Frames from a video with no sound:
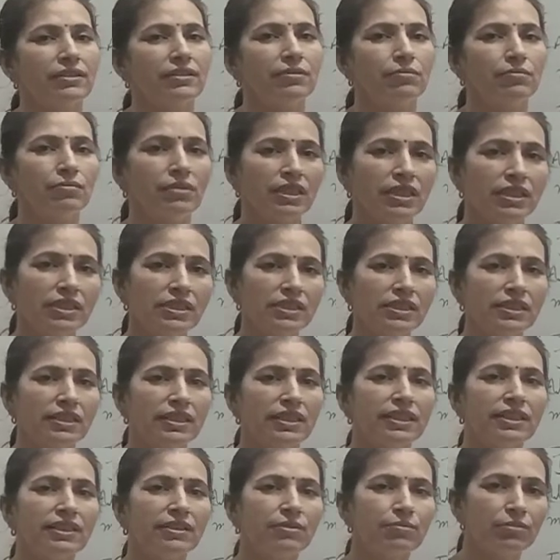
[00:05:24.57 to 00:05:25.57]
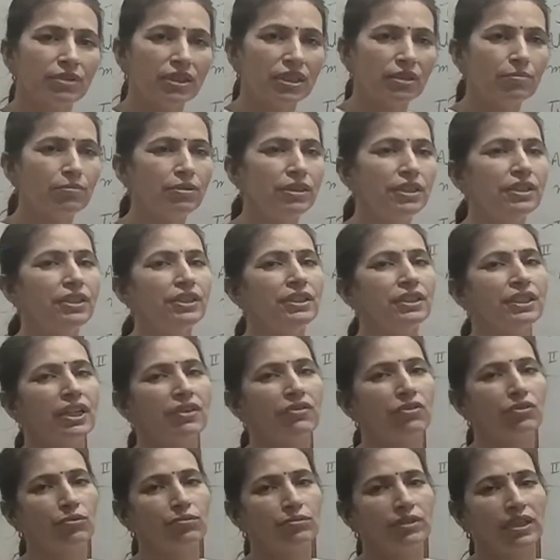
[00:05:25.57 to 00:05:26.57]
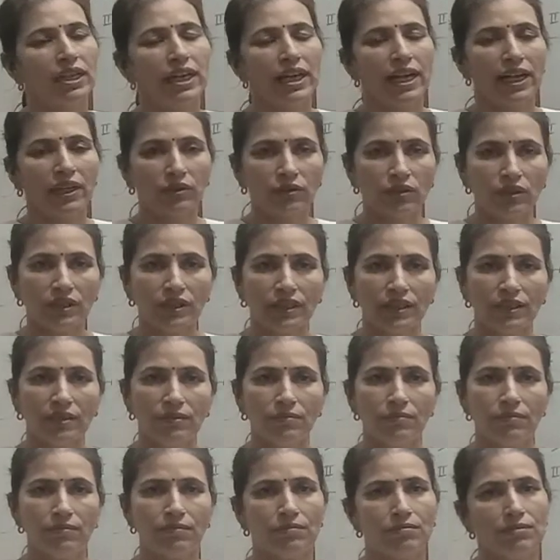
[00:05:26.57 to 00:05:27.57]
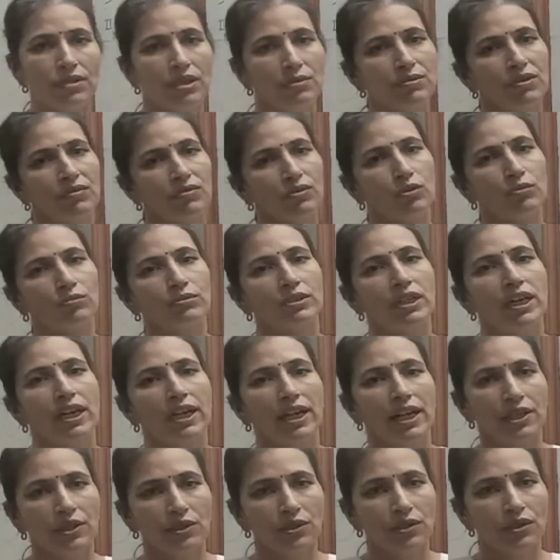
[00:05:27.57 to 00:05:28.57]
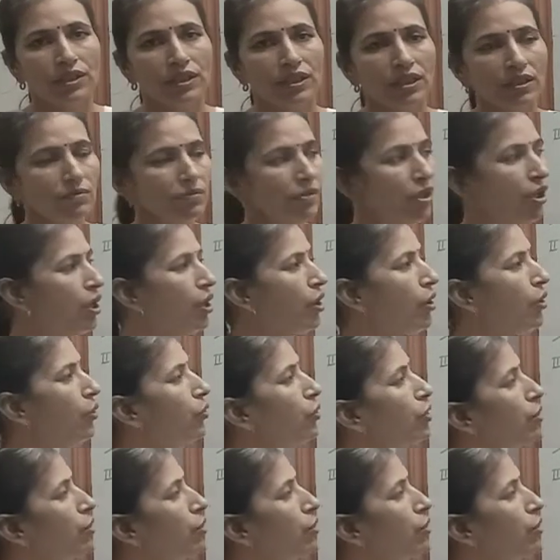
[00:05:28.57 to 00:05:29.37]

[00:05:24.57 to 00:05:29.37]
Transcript: means it may be derived from the ectoderm, maybe from the endoderm or